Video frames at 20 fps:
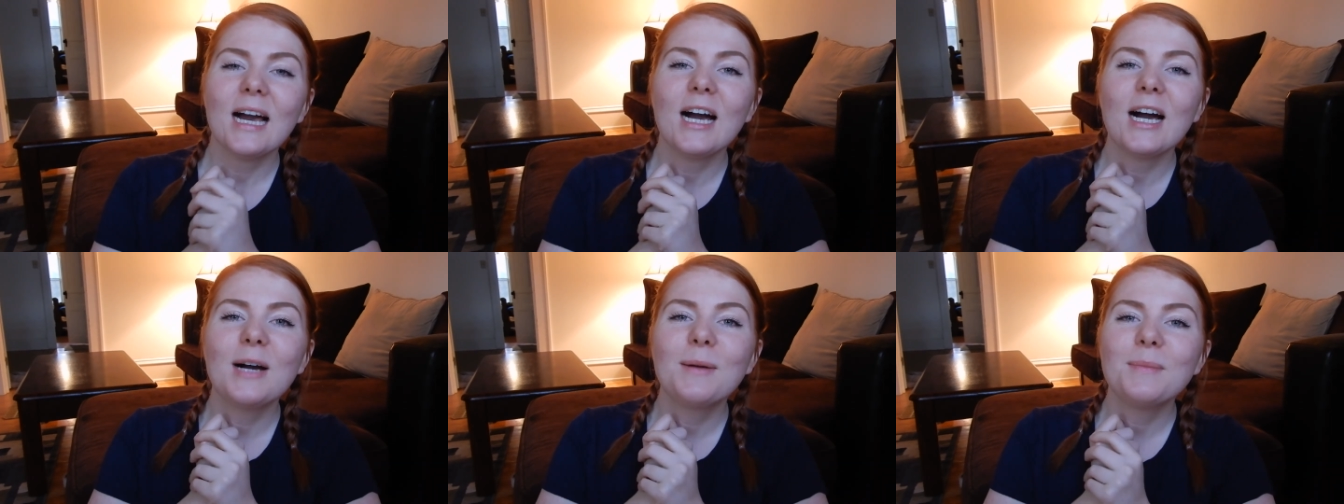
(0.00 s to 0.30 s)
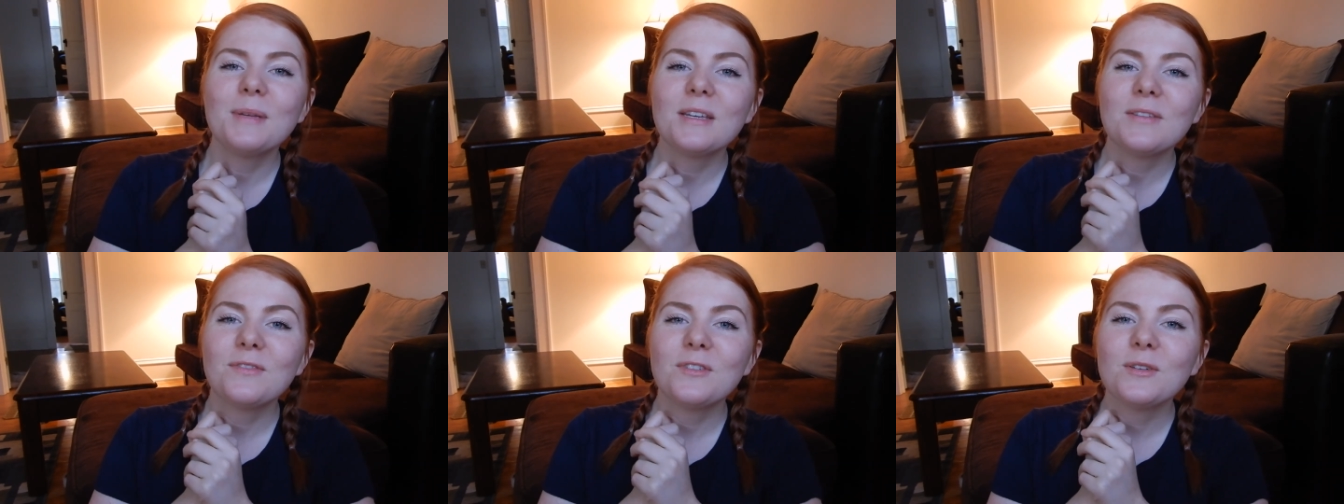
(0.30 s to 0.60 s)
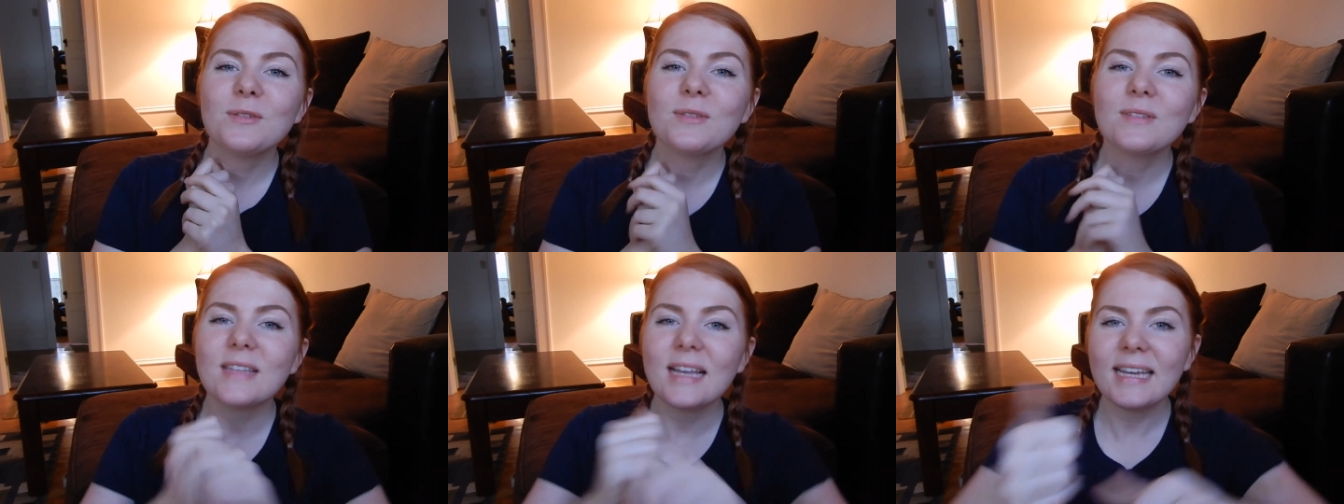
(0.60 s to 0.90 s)
Um, if
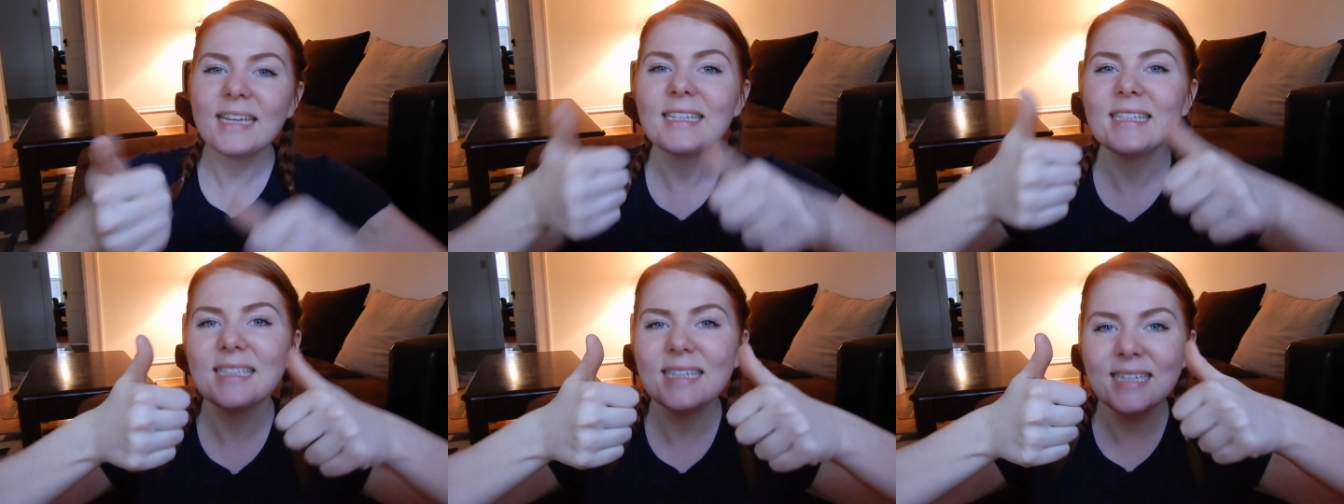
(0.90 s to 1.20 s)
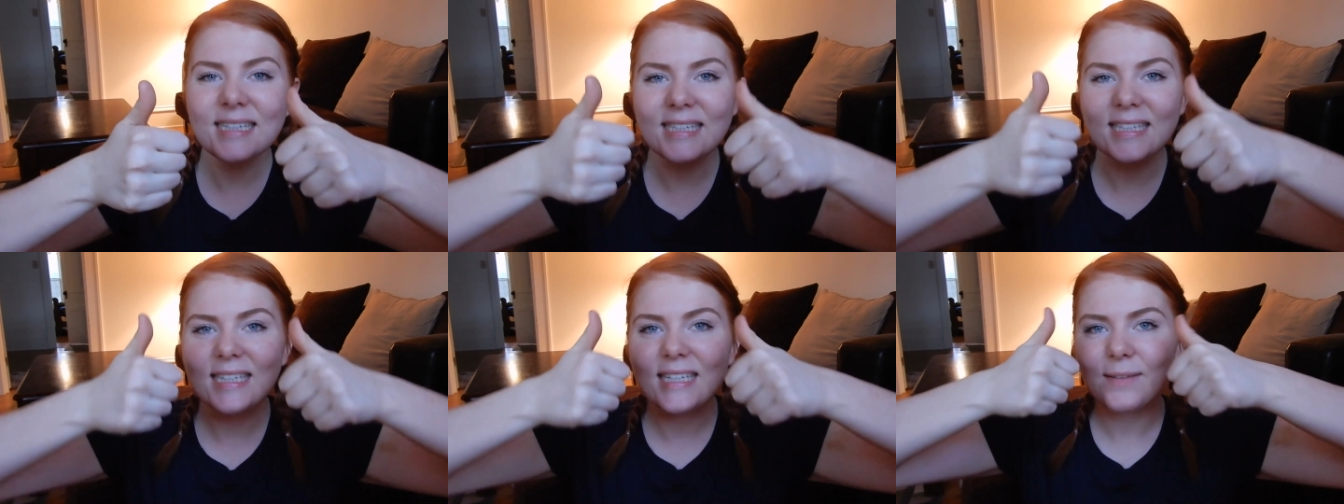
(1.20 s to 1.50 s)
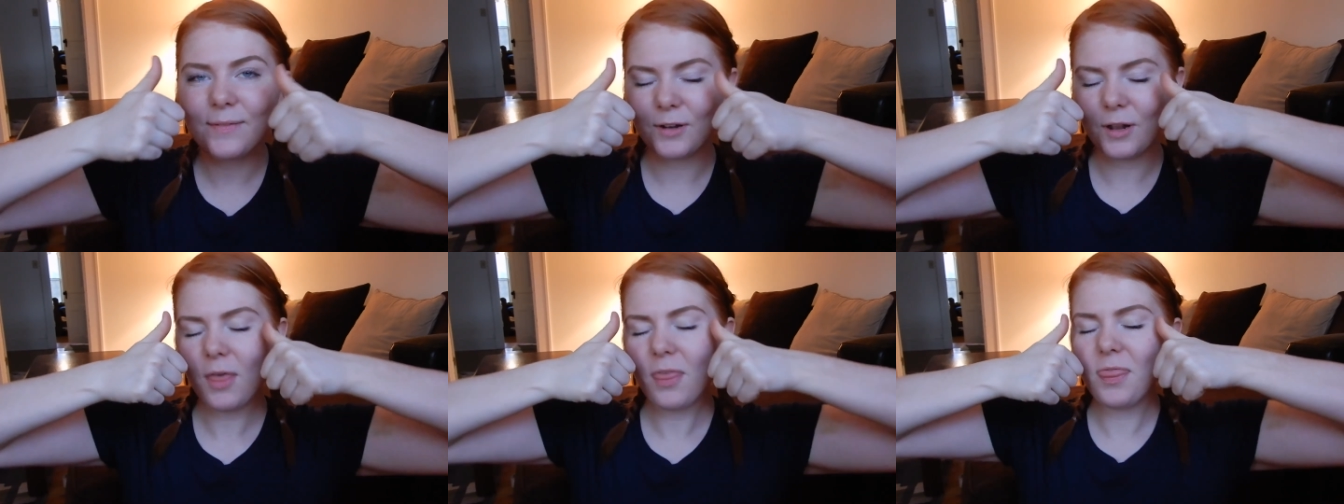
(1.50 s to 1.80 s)
you liked it,
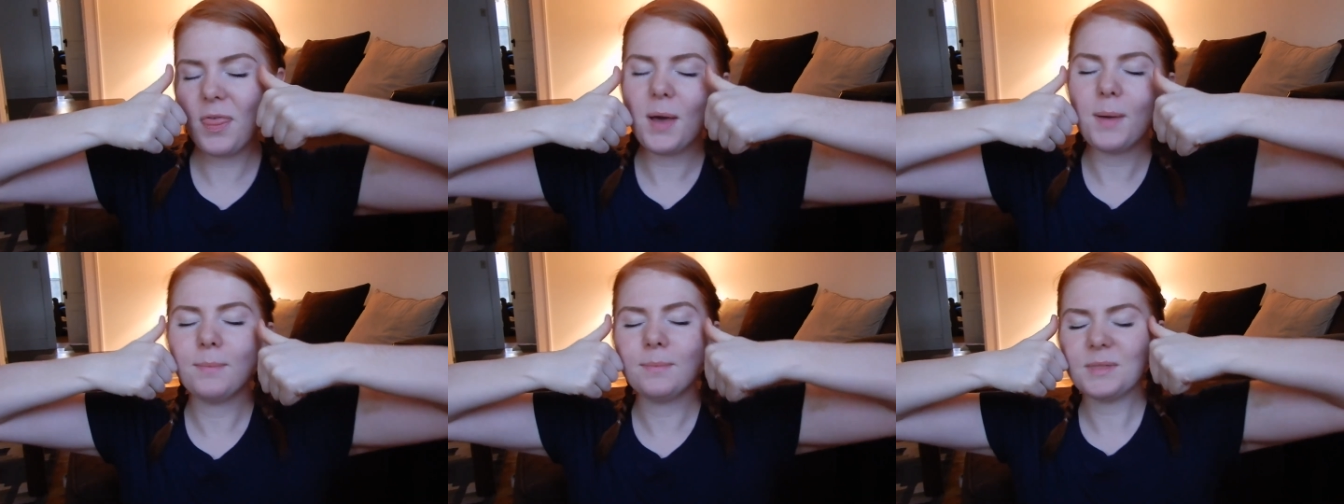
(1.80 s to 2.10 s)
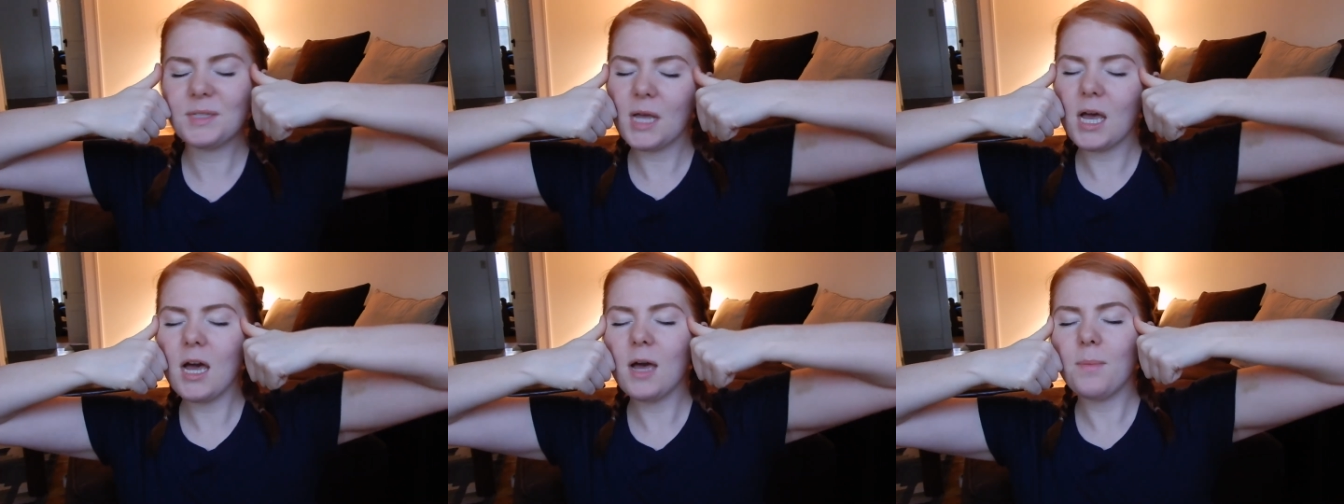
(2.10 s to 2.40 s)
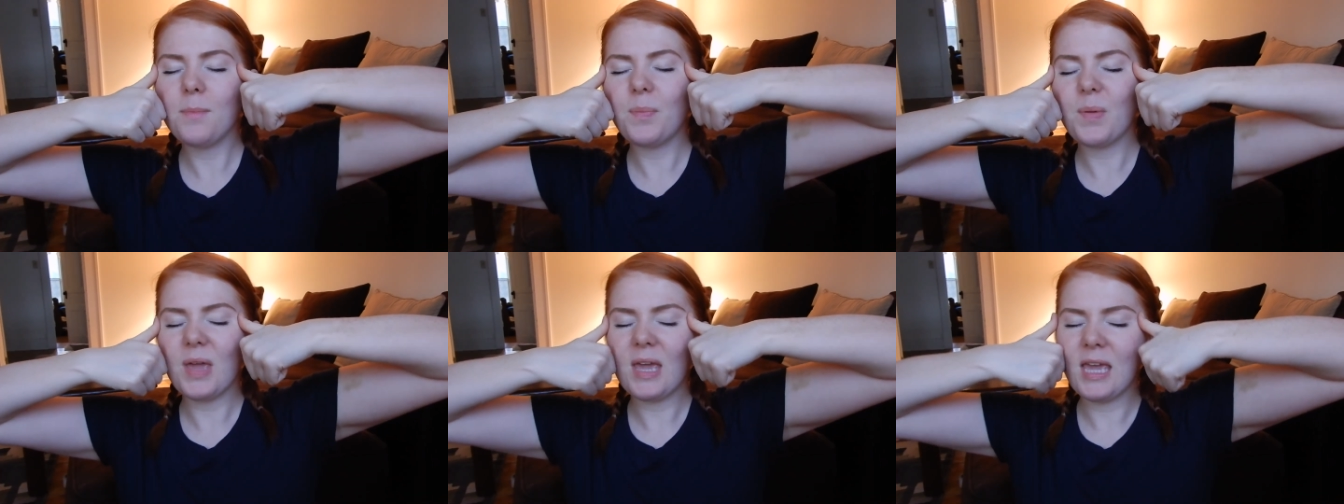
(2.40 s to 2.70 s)
give it a thumbs
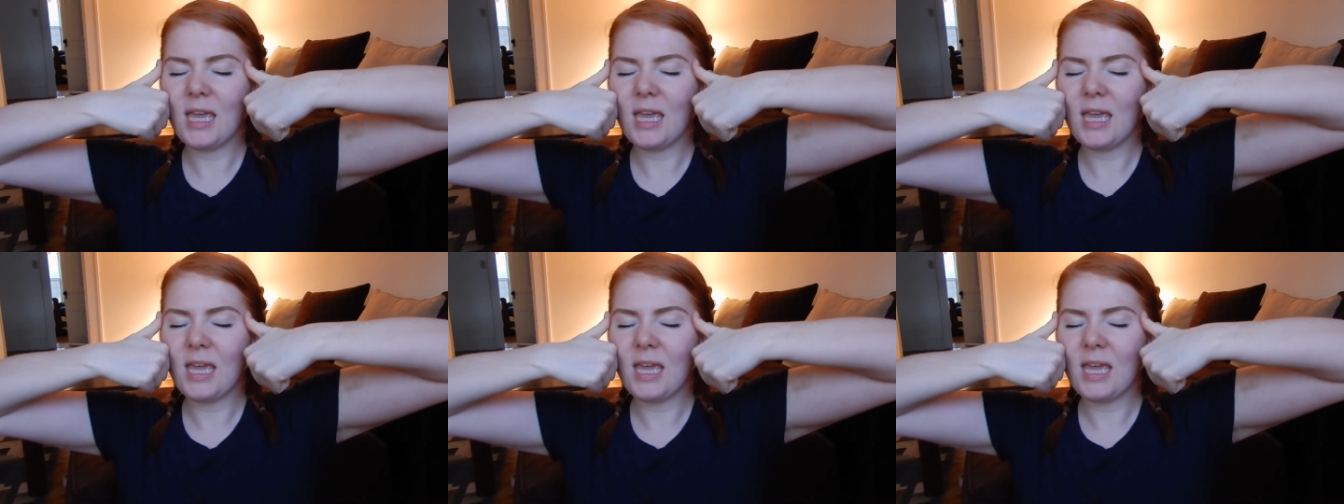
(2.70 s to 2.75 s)
up